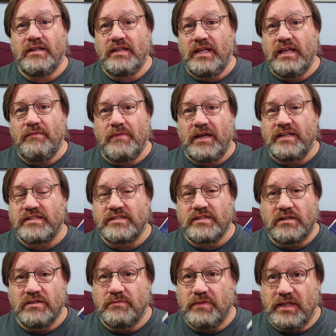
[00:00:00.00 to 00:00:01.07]
it, he might have
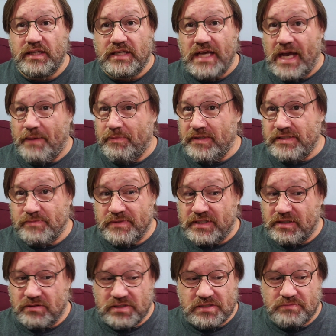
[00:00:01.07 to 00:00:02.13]
sold 1,000,000 copies, but
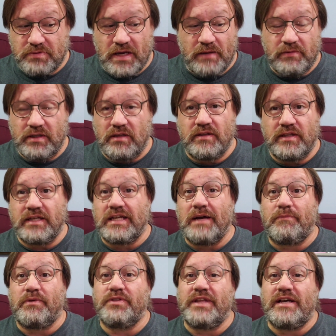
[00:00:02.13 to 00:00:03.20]
there was probably only a
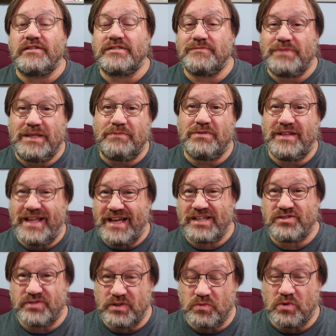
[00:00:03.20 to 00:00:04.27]
couple thousand people
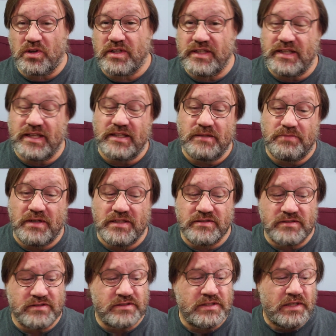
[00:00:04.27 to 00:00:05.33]
actually working on the
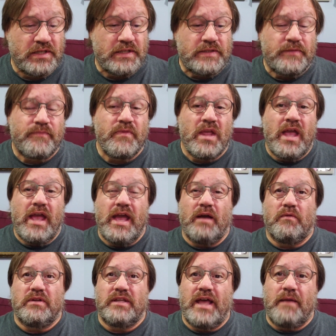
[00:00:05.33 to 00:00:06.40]
puzzles.
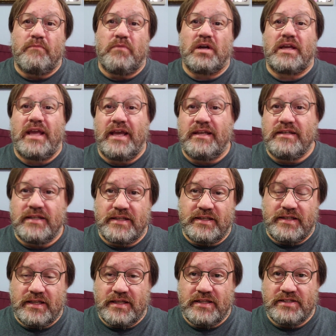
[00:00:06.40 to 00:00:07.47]
And when that book ended,
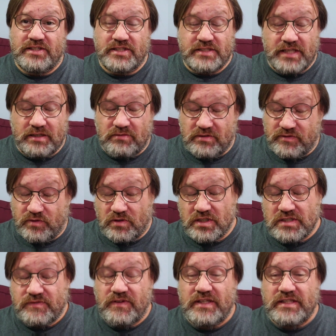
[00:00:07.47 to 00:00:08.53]
just like when
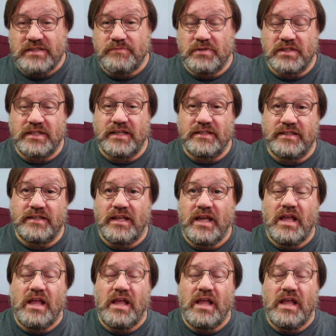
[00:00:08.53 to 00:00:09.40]
Forrest Fenn's book ended,